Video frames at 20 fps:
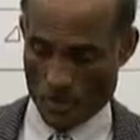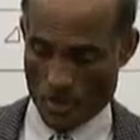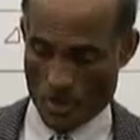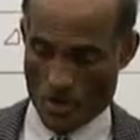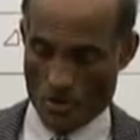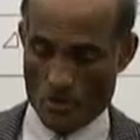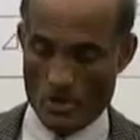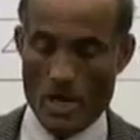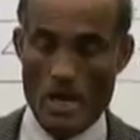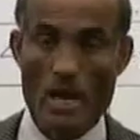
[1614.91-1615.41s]

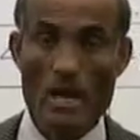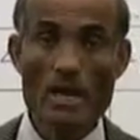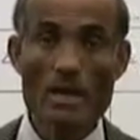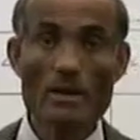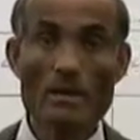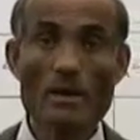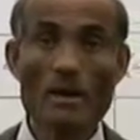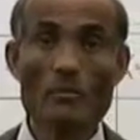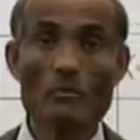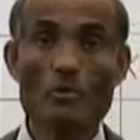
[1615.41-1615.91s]

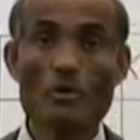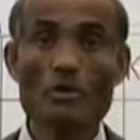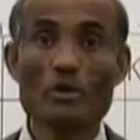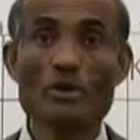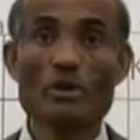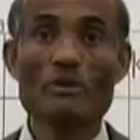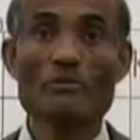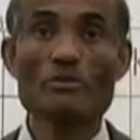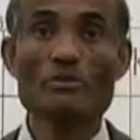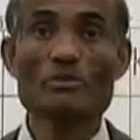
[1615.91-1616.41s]
Okay, I'm going
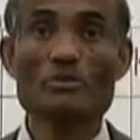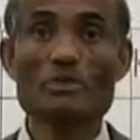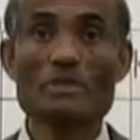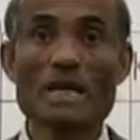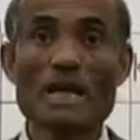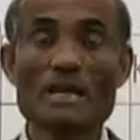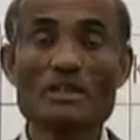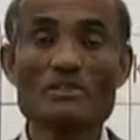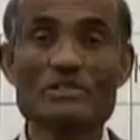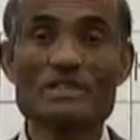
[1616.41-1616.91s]
to give you
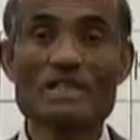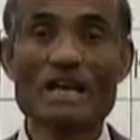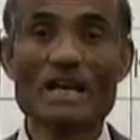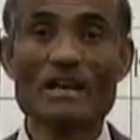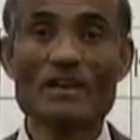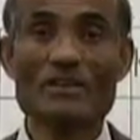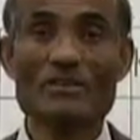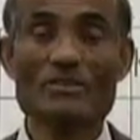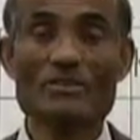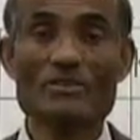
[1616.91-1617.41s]
10
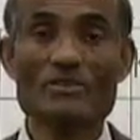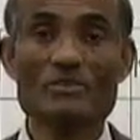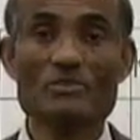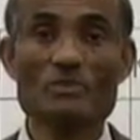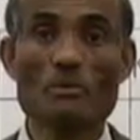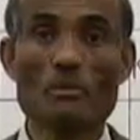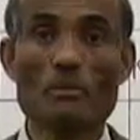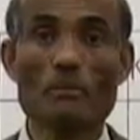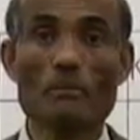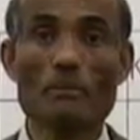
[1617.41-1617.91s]

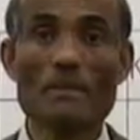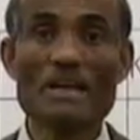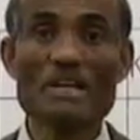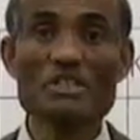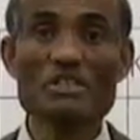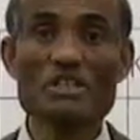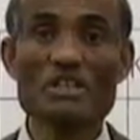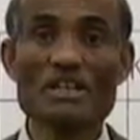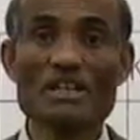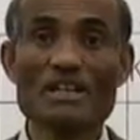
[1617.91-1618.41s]
seconds.
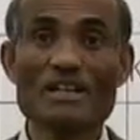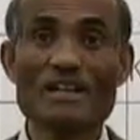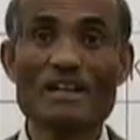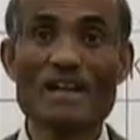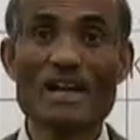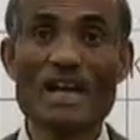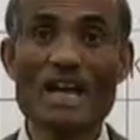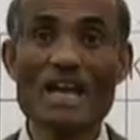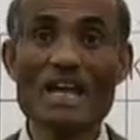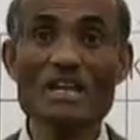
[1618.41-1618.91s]

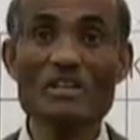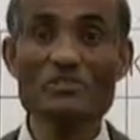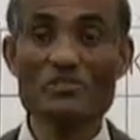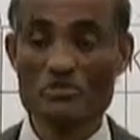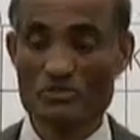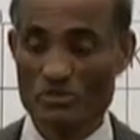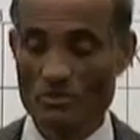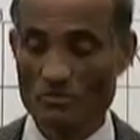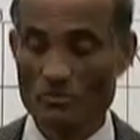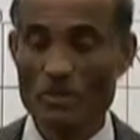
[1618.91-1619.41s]
Measure
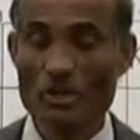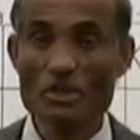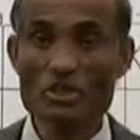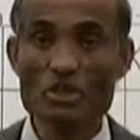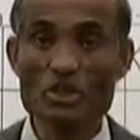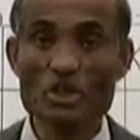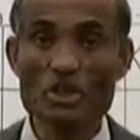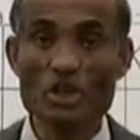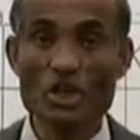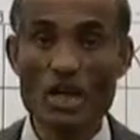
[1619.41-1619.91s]
H, the
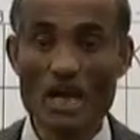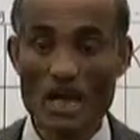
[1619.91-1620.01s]
vertical